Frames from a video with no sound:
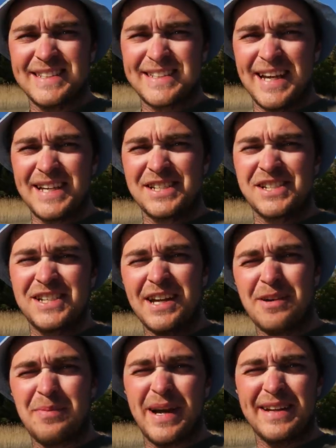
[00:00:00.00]
is a
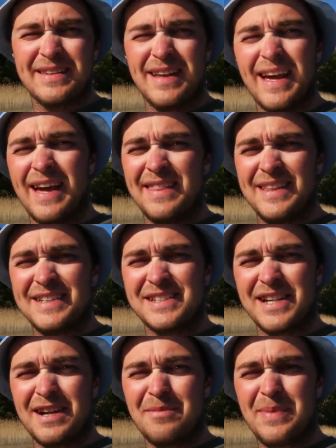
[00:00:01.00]
chatterbait. And this
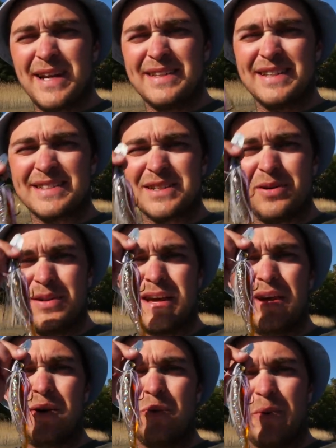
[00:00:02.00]
chatterbait is called
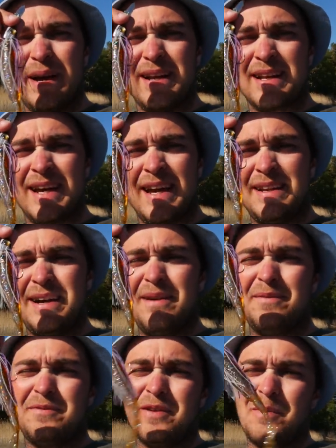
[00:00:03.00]
Wild
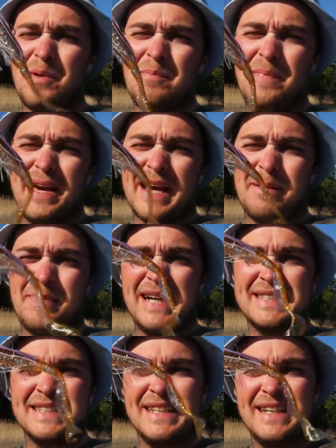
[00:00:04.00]
Header from
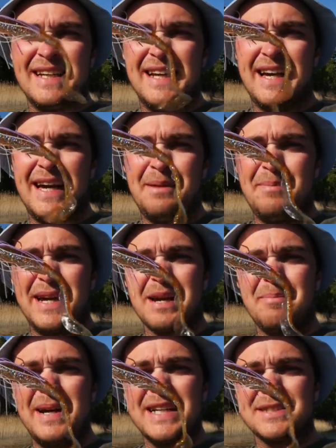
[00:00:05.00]
Megabass. And
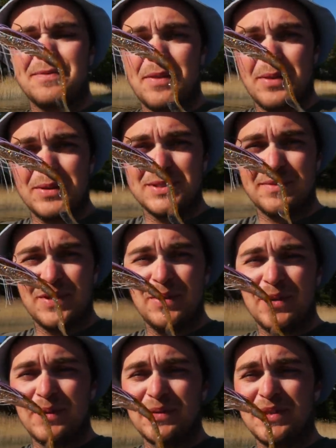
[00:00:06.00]
Megabass, for those of you
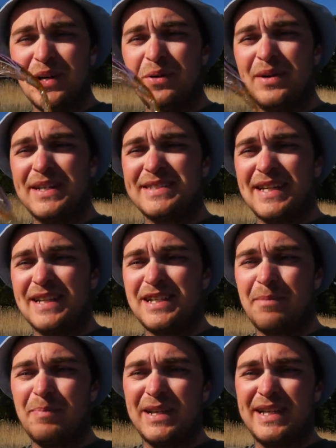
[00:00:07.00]
who don't know, is a
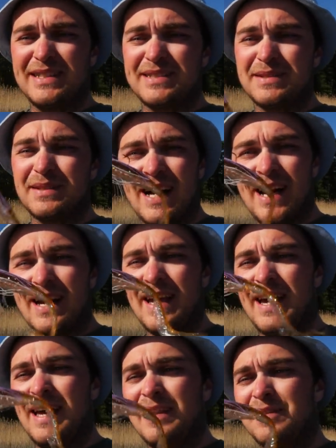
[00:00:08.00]
Japanese
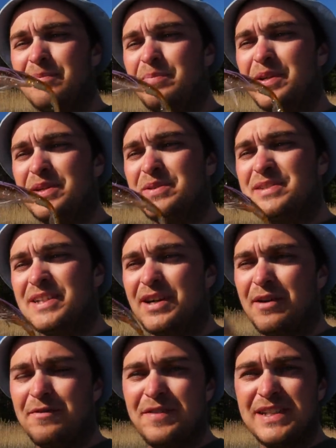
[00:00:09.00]
high-end producer
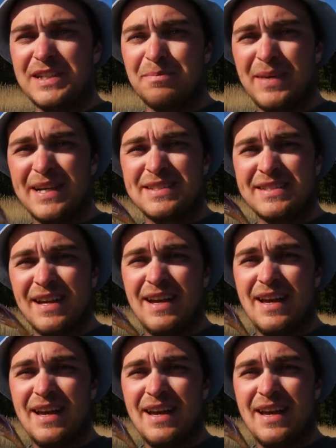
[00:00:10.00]
of fishing baits,